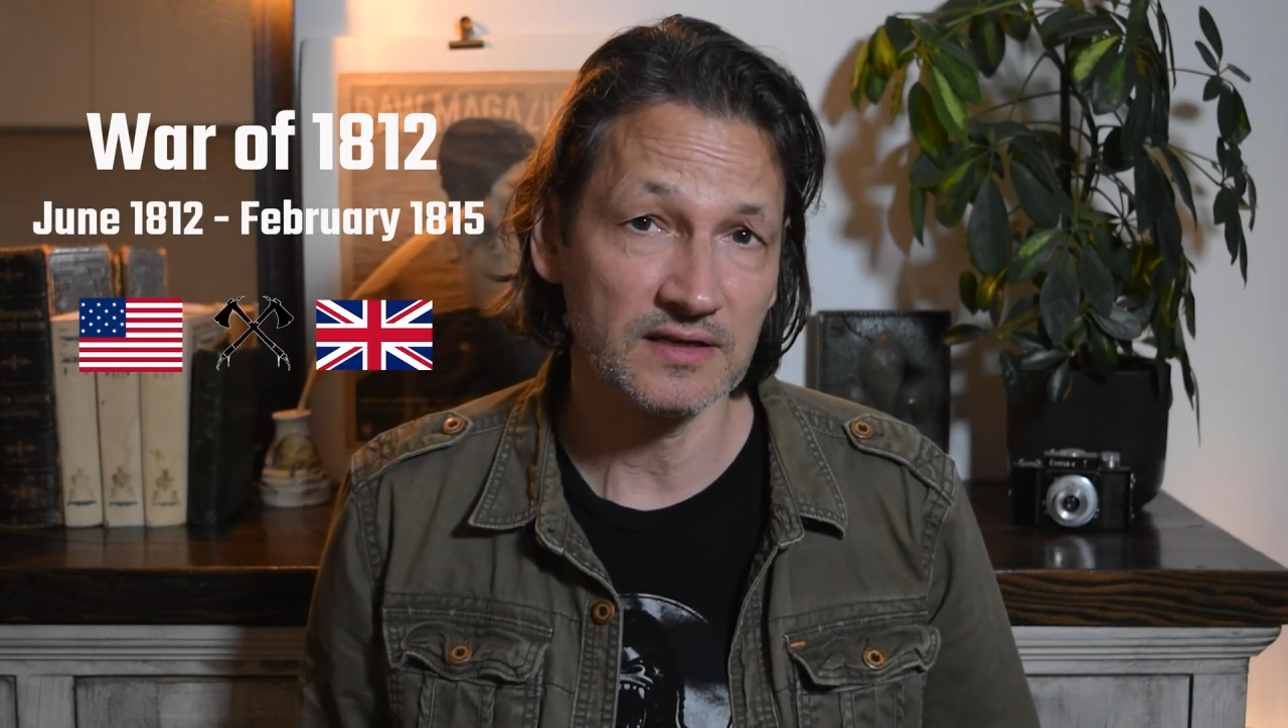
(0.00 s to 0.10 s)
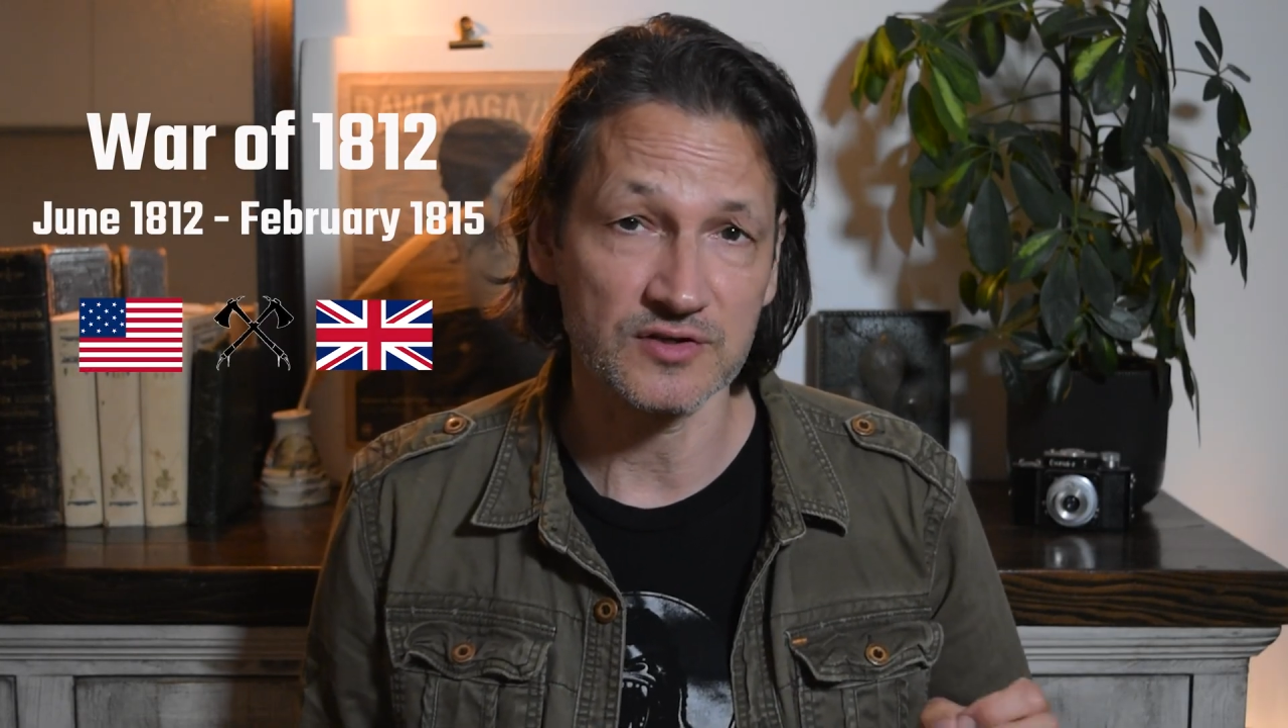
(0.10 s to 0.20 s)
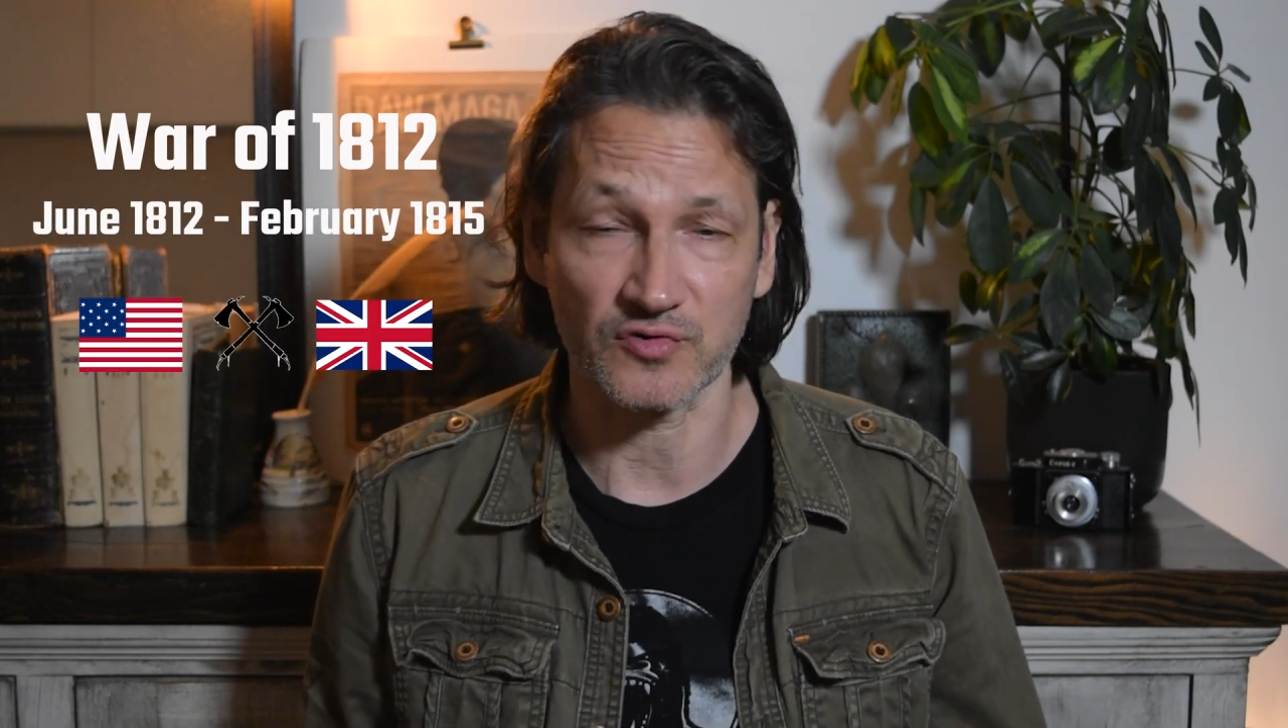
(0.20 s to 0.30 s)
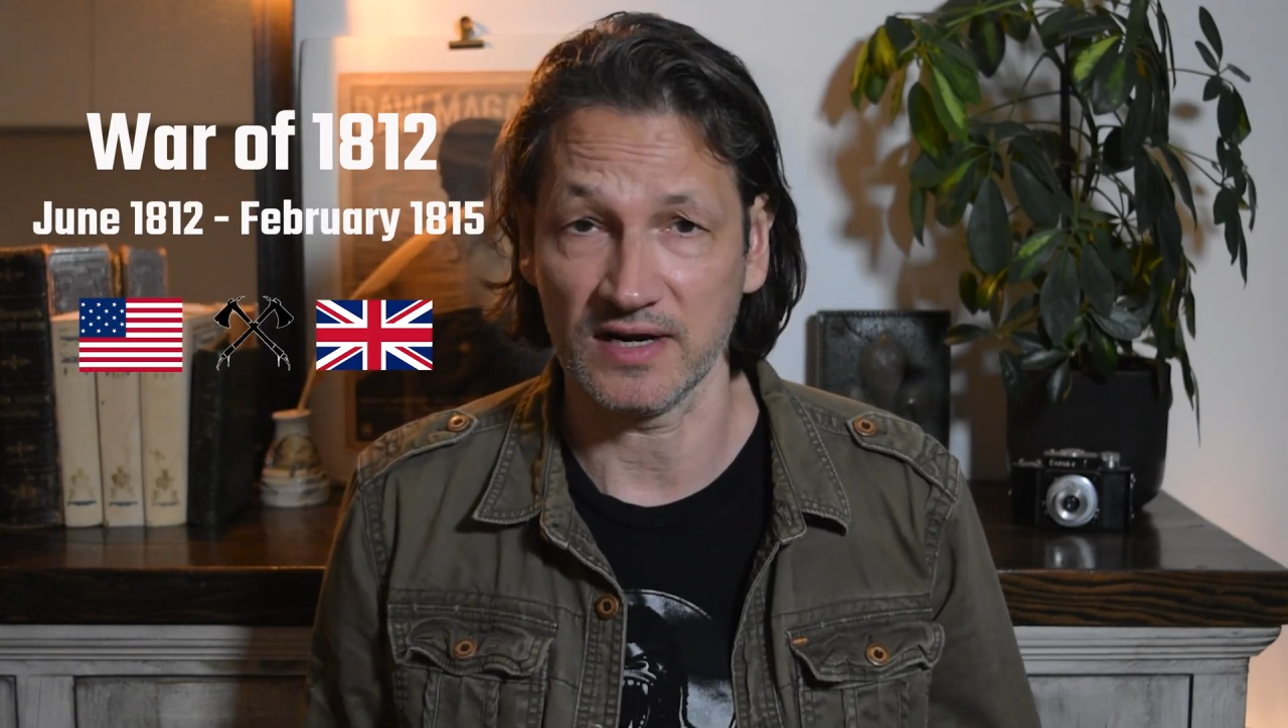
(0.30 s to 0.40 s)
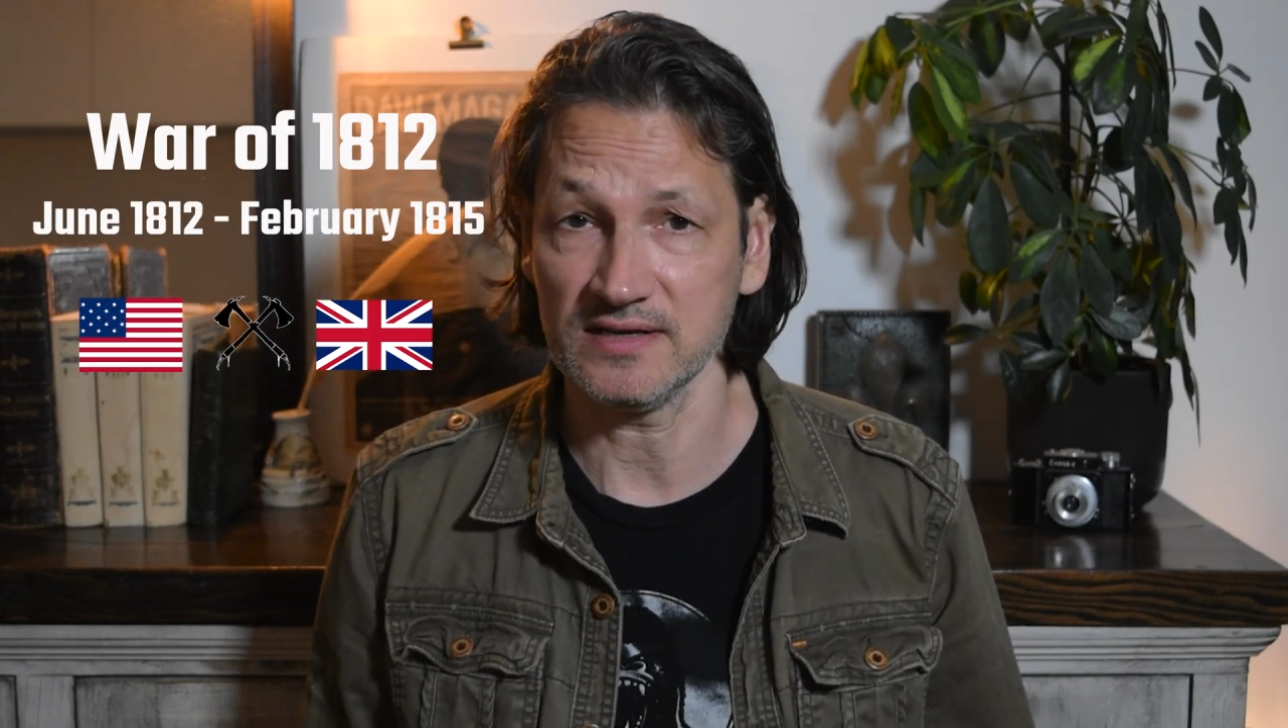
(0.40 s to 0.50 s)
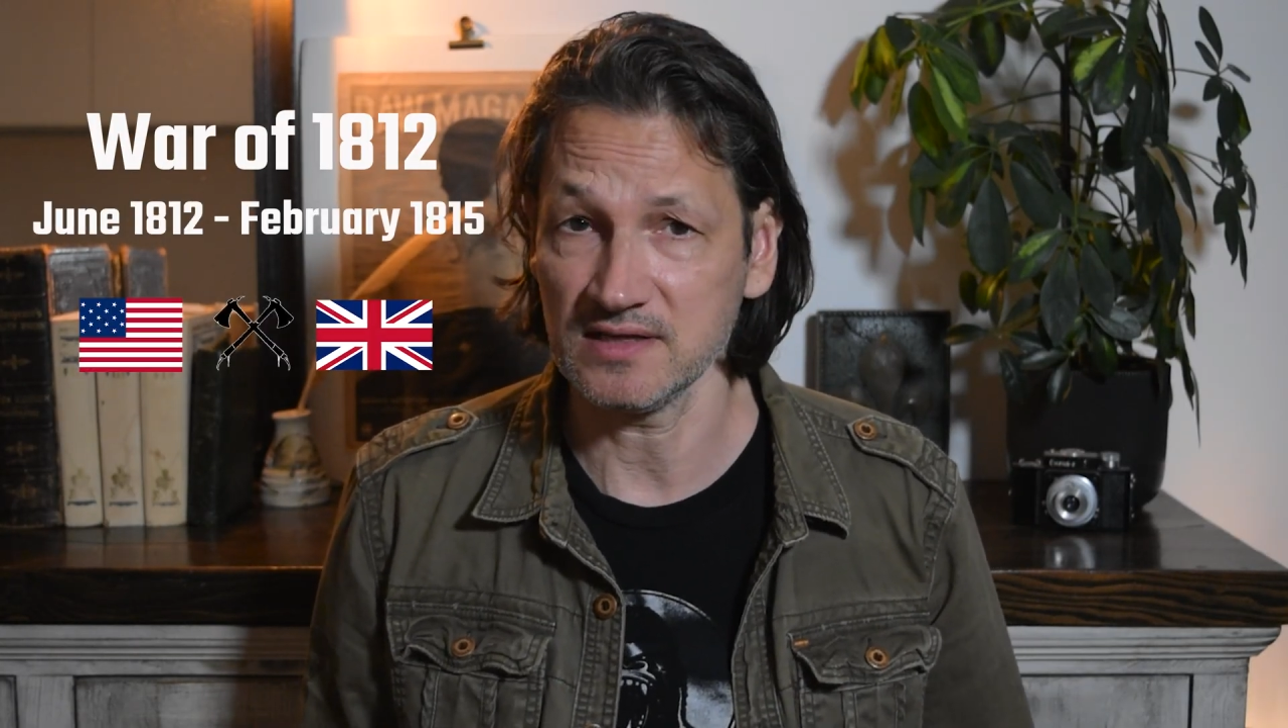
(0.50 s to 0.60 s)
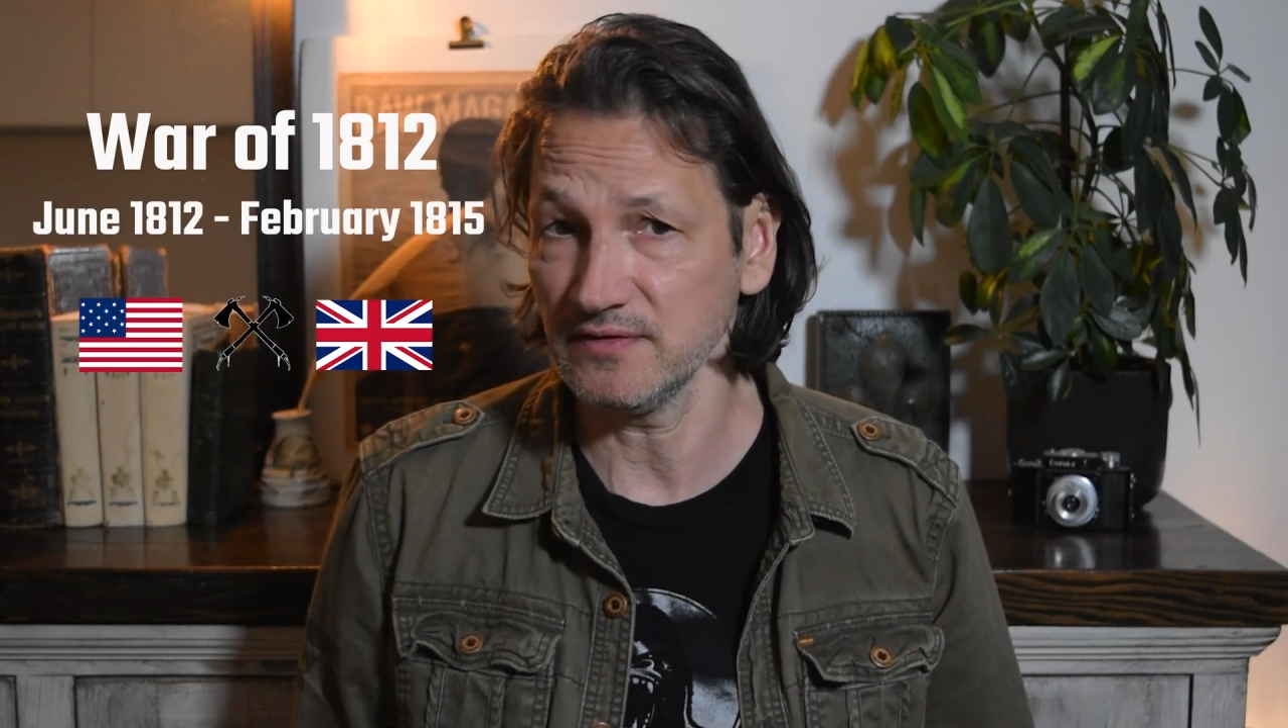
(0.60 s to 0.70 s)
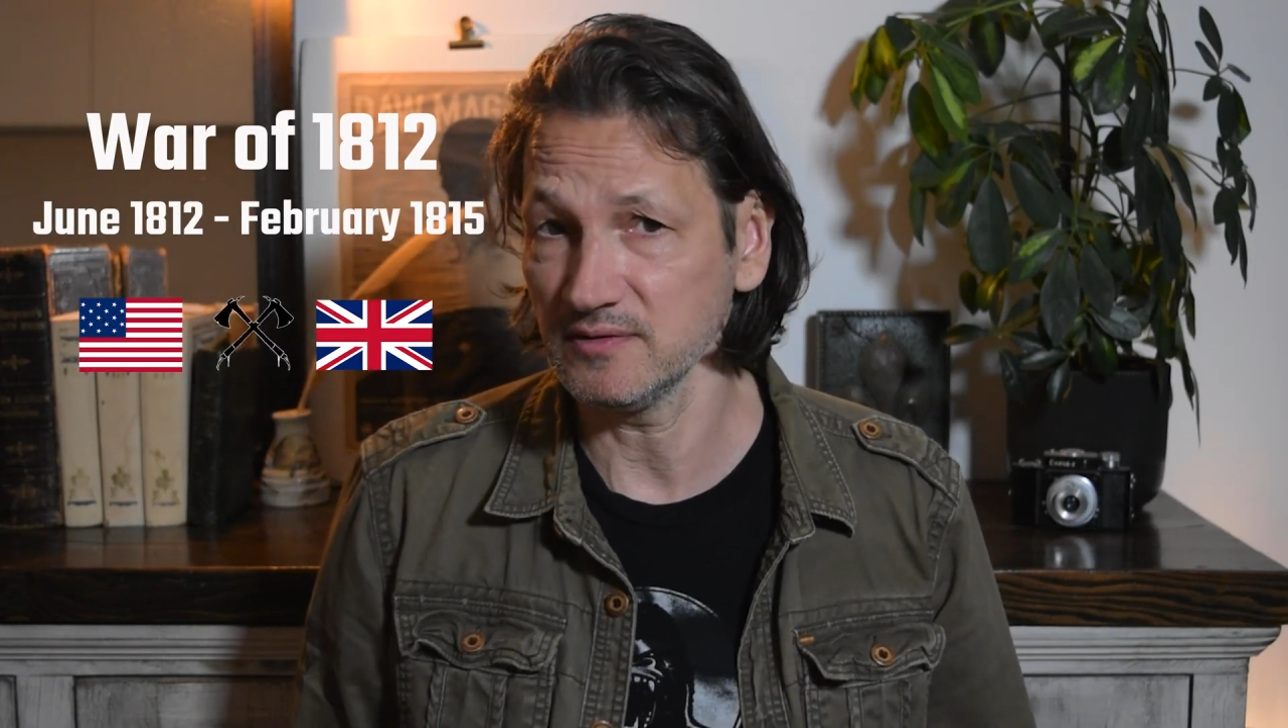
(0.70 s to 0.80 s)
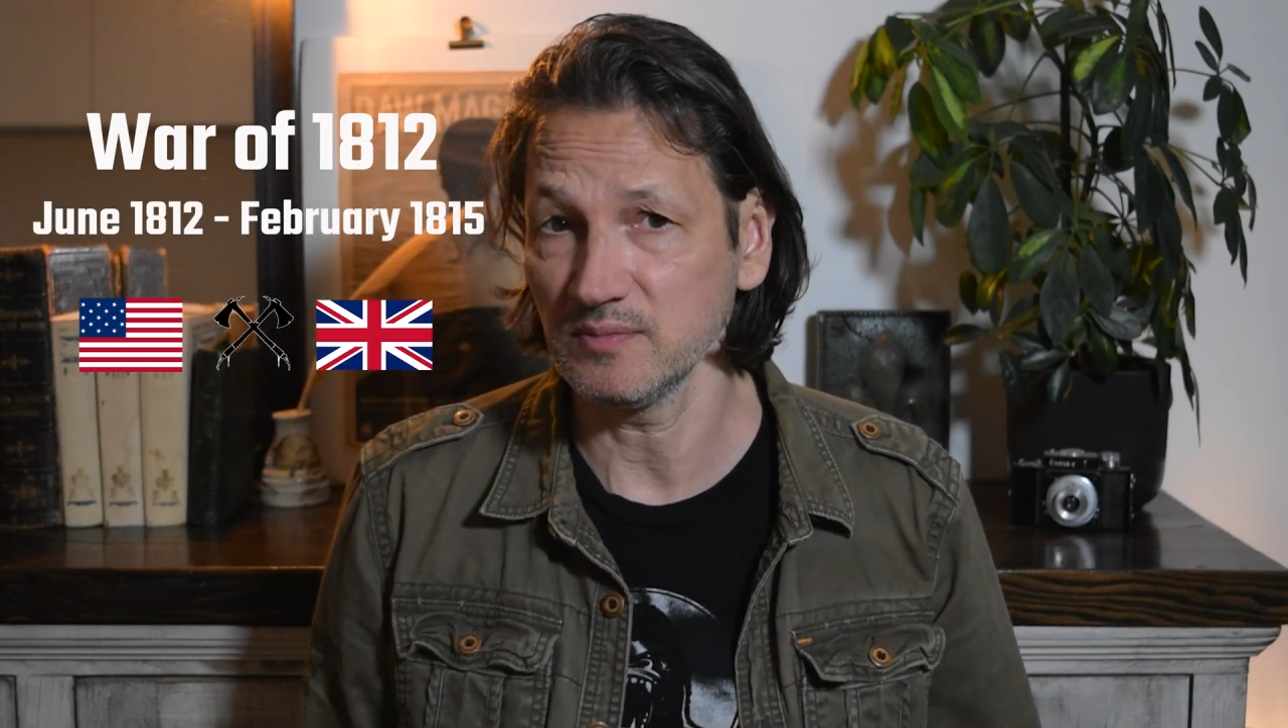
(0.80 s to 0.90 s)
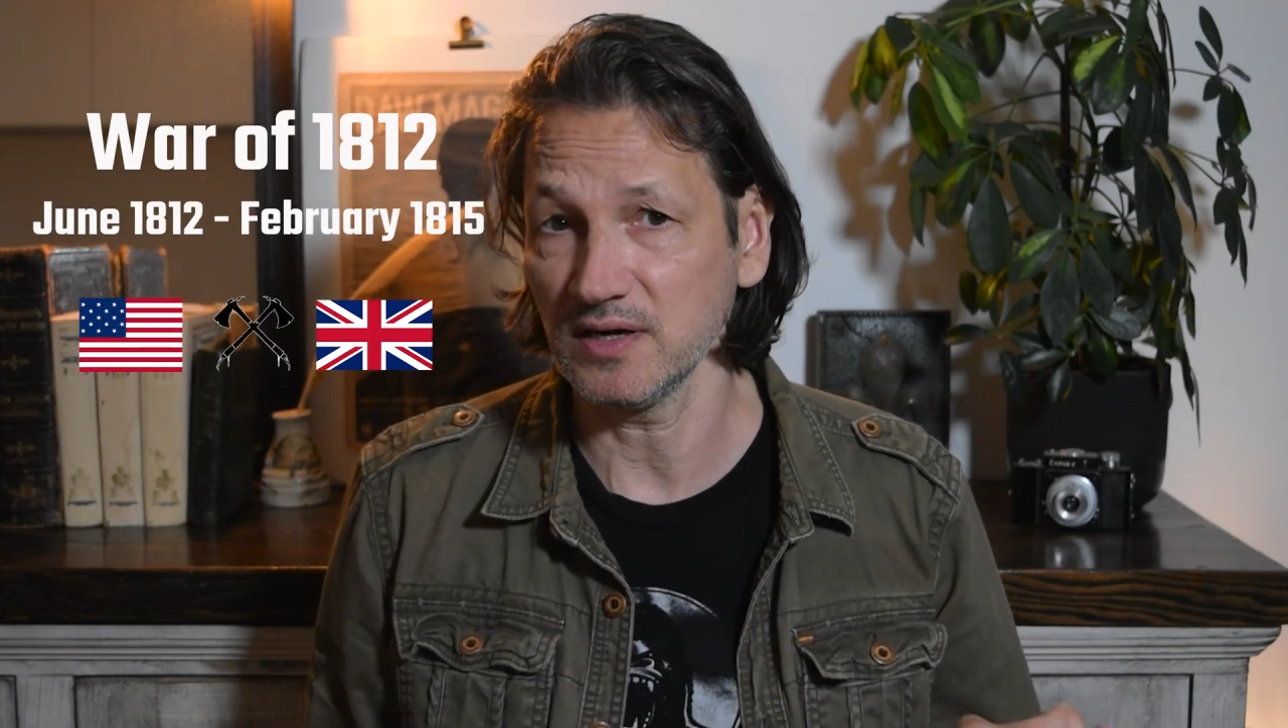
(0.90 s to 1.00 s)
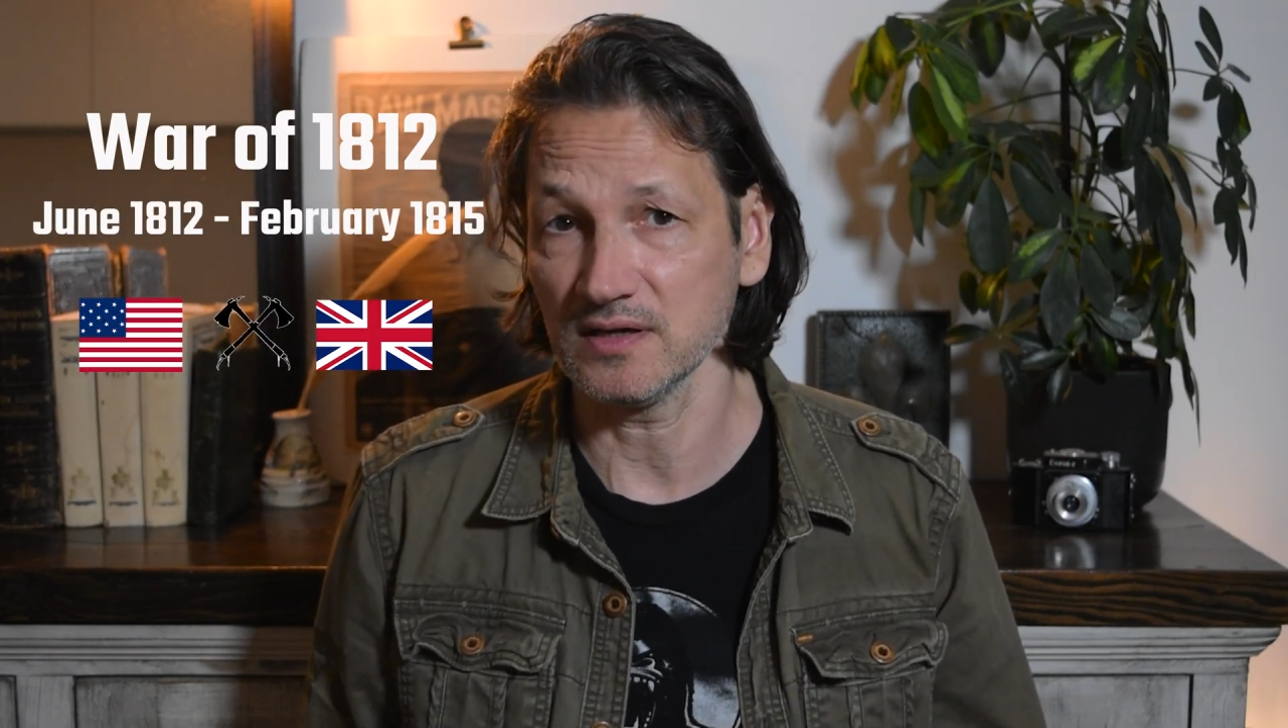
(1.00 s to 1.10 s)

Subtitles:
addressed even by